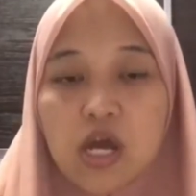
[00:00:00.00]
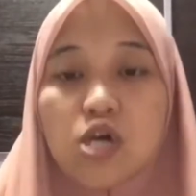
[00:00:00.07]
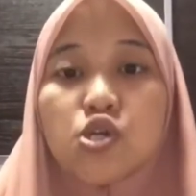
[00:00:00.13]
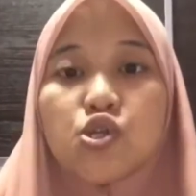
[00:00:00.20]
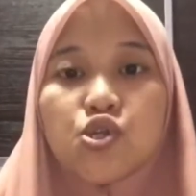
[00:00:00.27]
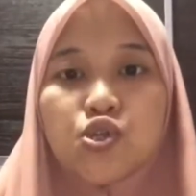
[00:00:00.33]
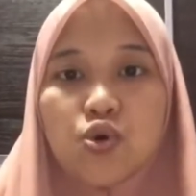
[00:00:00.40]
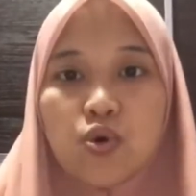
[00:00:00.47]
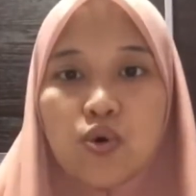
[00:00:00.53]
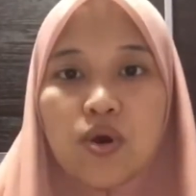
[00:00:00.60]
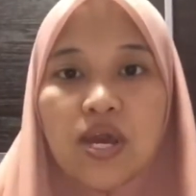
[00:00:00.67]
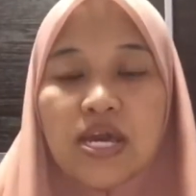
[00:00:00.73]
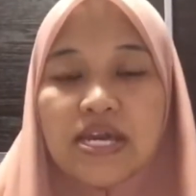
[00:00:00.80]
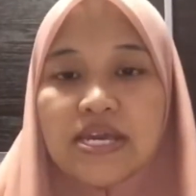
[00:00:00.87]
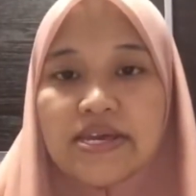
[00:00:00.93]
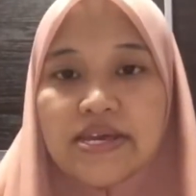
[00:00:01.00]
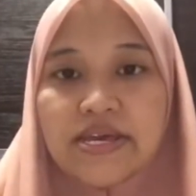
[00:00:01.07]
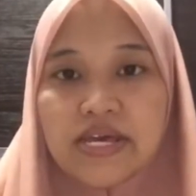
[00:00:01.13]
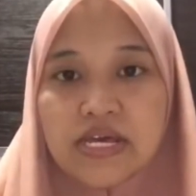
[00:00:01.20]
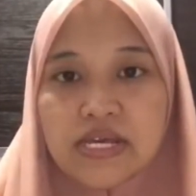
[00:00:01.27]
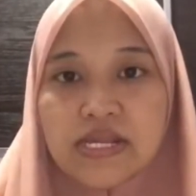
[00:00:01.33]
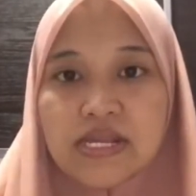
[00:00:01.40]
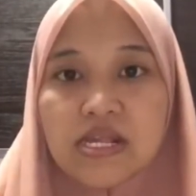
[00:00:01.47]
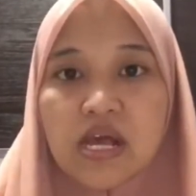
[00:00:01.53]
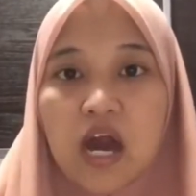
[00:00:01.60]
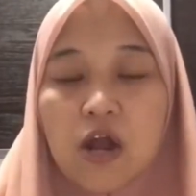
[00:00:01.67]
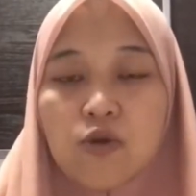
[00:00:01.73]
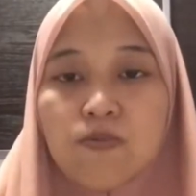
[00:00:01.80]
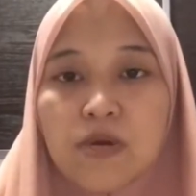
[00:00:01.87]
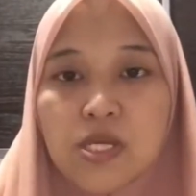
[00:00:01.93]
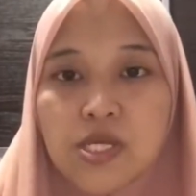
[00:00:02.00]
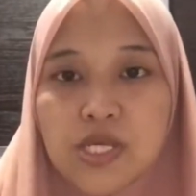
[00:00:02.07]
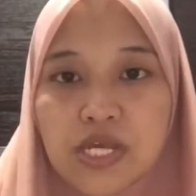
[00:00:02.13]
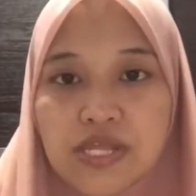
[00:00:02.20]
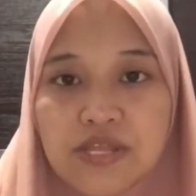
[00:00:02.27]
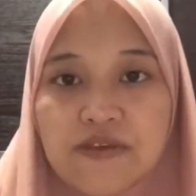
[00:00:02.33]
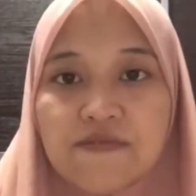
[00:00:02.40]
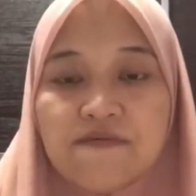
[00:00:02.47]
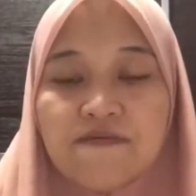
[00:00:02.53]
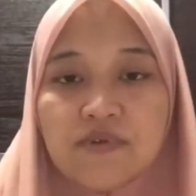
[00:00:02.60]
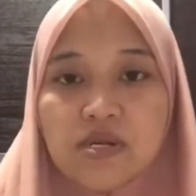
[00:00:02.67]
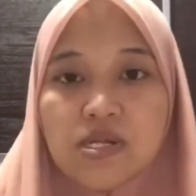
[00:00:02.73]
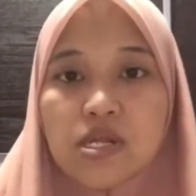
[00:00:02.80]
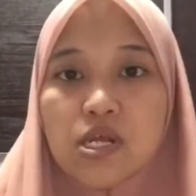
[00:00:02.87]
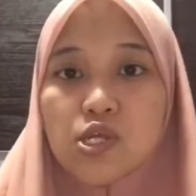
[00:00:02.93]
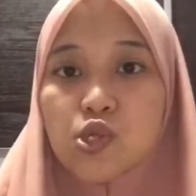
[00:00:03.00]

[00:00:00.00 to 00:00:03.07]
So, in case KARUPPAN CHETTY vs.